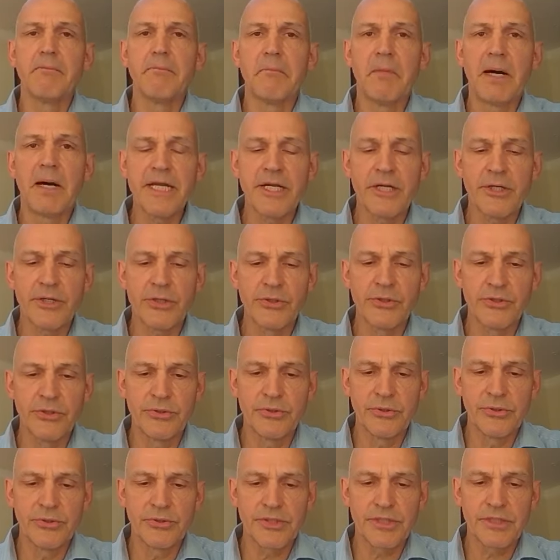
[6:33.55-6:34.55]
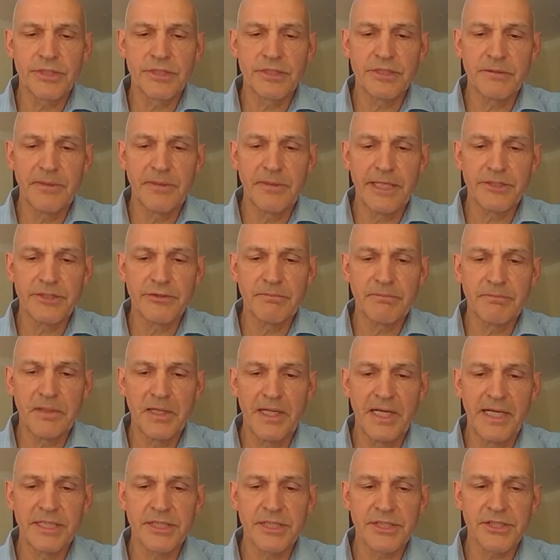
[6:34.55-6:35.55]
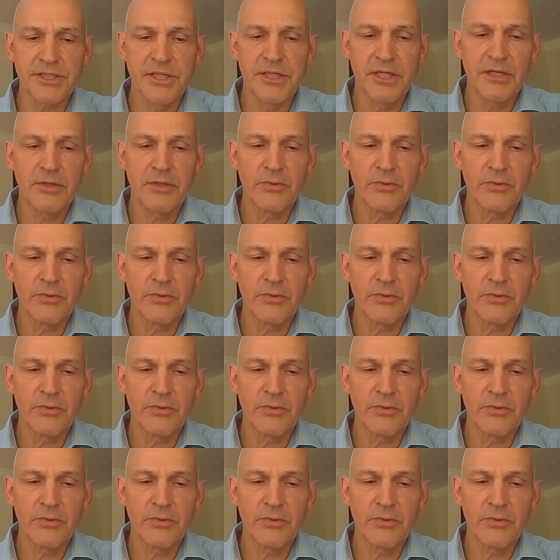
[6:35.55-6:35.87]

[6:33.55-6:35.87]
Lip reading: microdose the tomato plants